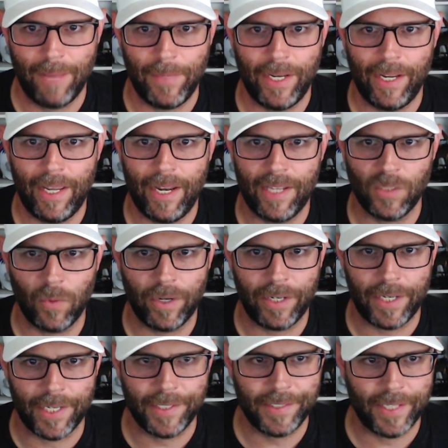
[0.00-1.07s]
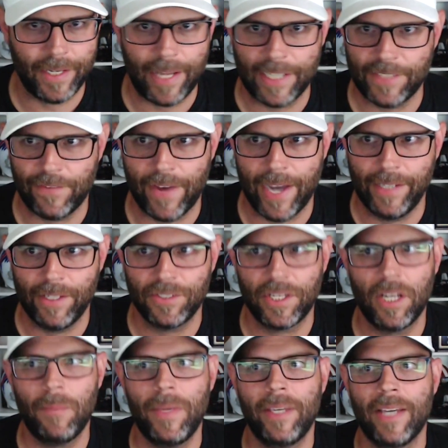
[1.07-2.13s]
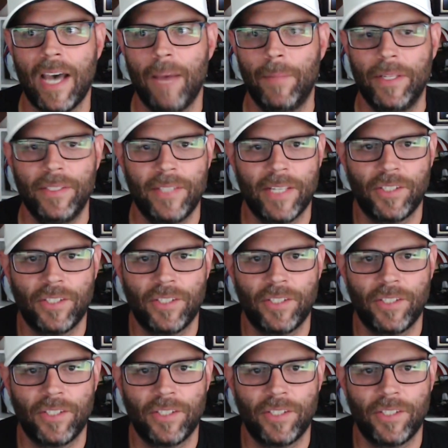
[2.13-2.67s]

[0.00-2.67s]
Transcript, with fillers: I mean, it is what it is, and that's fine. There's going to be commons.